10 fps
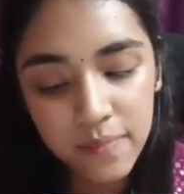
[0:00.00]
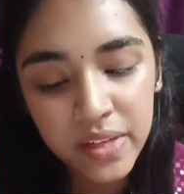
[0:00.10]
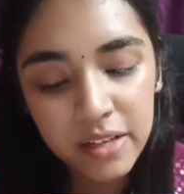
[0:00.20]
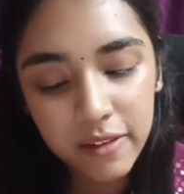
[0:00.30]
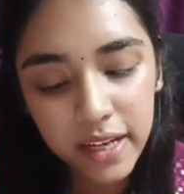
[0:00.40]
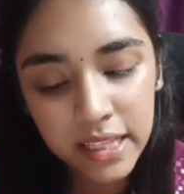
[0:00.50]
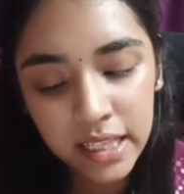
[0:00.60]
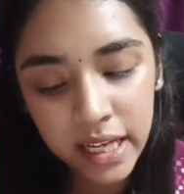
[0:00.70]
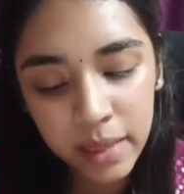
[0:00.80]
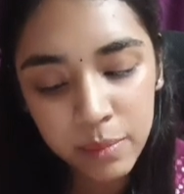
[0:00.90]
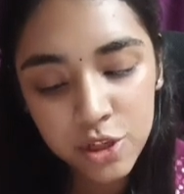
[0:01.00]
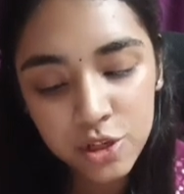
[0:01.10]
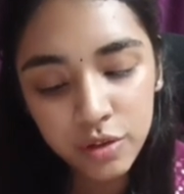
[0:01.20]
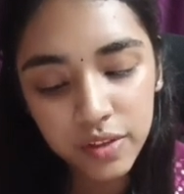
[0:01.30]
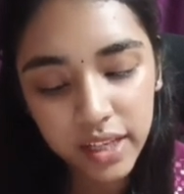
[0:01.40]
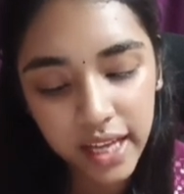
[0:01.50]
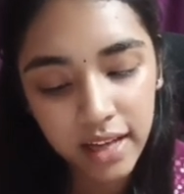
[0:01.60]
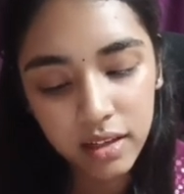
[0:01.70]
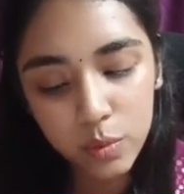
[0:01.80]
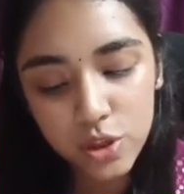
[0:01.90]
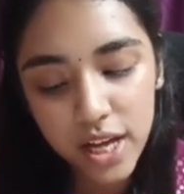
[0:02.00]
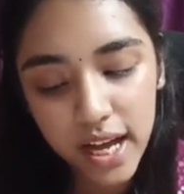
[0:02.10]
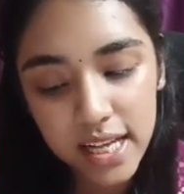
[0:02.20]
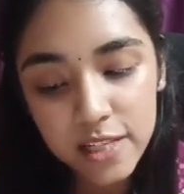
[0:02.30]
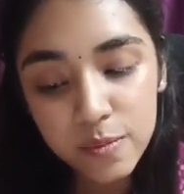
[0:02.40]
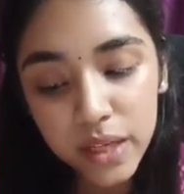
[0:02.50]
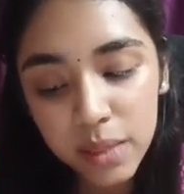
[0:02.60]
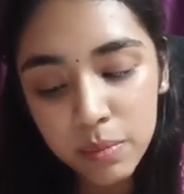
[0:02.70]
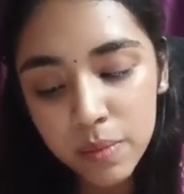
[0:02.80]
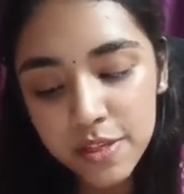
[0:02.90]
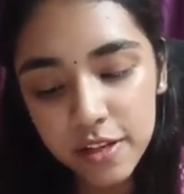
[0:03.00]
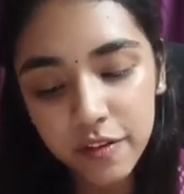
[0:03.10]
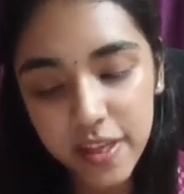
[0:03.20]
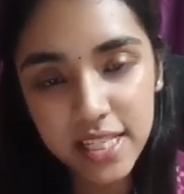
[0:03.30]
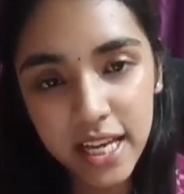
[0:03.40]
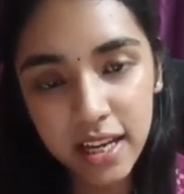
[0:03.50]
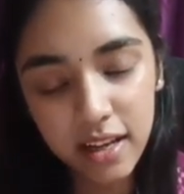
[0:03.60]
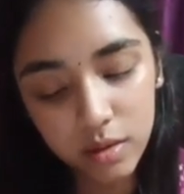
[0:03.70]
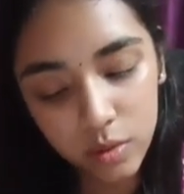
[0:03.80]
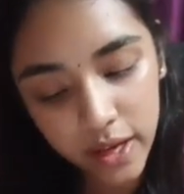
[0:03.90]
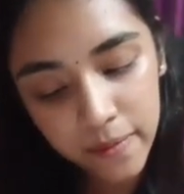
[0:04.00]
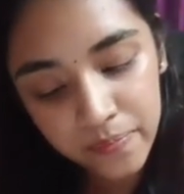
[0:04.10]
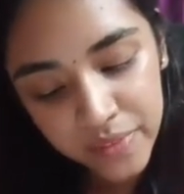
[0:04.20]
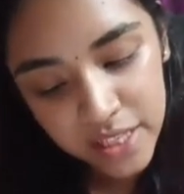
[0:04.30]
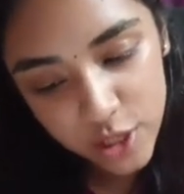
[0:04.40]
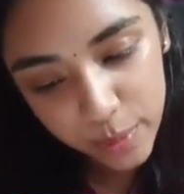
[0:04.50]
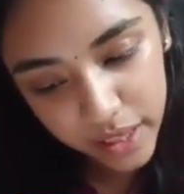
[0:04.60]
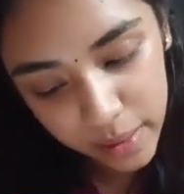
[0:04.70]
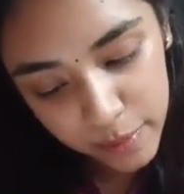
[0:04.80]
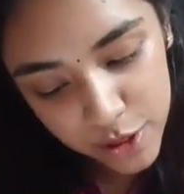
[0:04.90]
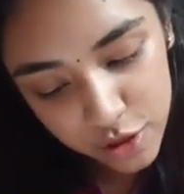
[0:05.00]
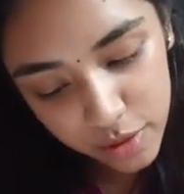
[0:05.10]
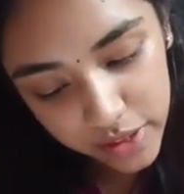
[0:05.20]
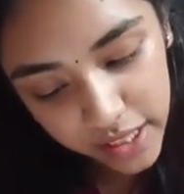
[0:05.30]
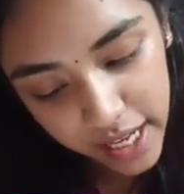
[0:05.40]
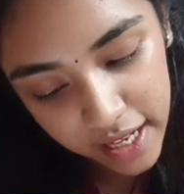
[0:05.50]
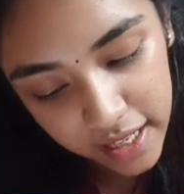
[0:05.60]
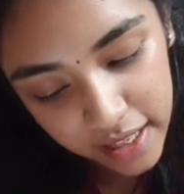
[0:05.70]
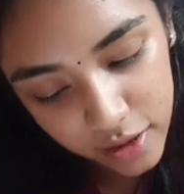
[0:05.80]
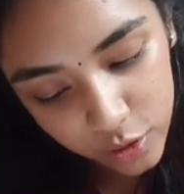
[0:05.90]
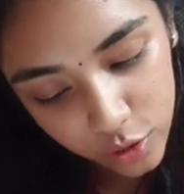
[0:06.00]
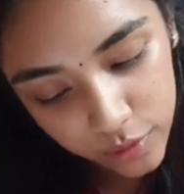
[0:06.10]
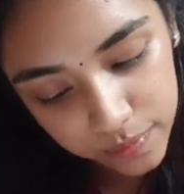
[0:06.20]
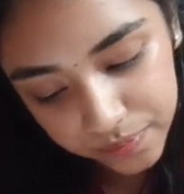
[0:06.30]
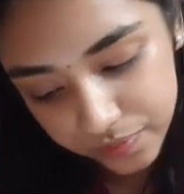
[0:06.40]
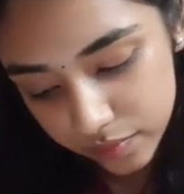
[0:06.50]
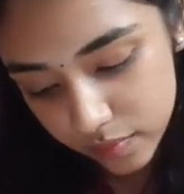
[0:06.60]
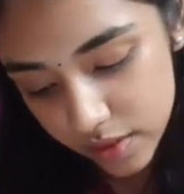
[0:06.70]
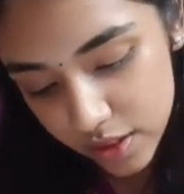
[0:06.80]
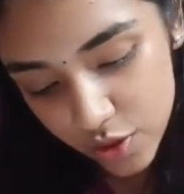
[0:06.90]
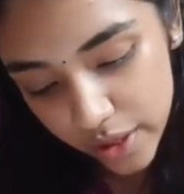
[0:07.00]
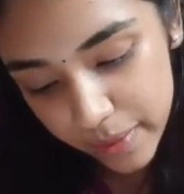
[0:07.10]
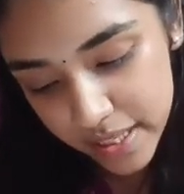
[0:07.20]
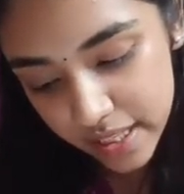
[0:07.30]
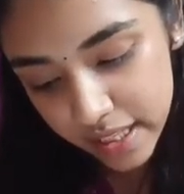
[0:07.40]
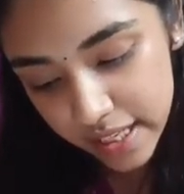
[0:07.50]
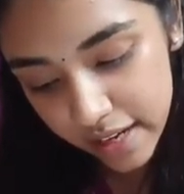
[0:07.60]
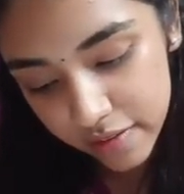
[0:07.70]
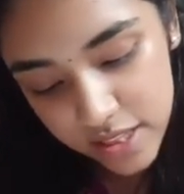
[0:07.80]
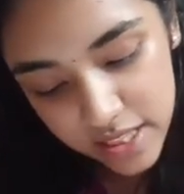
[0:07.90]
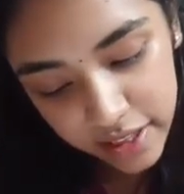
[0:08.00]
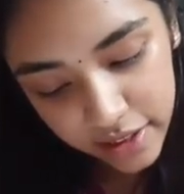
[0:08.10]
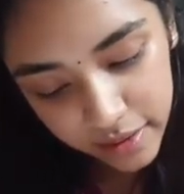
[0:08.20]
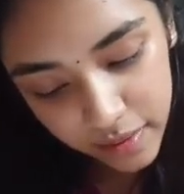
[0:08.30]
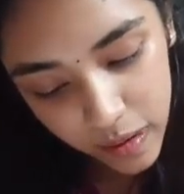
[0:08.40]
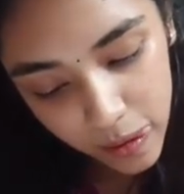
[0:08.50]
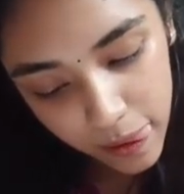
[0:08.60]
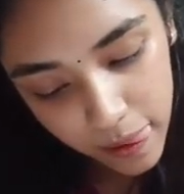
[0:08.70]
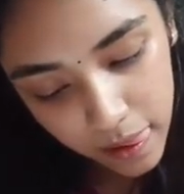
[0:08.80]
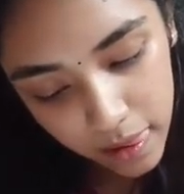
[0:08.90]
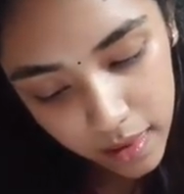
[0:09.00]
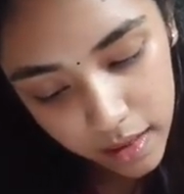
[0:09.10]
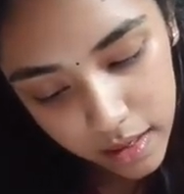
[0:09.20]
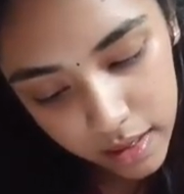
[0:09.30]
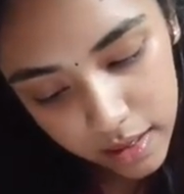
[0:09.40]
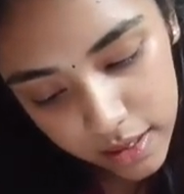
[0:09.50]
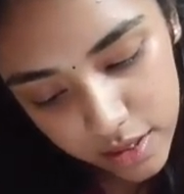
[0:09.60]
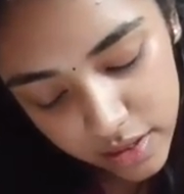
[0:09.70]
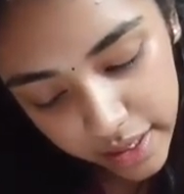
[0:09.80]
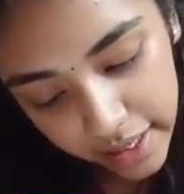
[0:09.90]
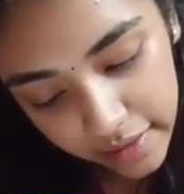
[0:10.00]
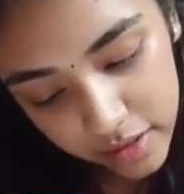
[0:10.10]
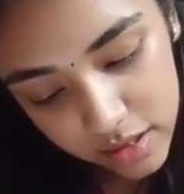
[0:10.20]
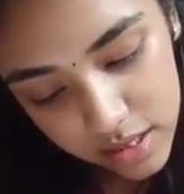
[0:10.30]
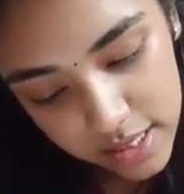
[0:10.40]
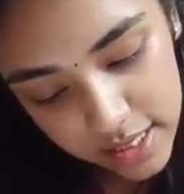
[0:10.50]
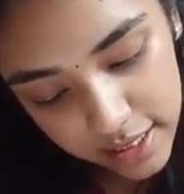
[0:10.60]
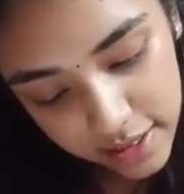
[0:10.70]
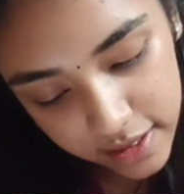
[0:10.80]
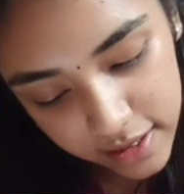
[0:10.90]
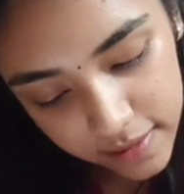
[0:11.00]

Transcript: Find the dimension of the can which has minimum surface area. Okay, so if a dimension of the can na enna artham? So I basically have a cylinder. So I have a cylinder.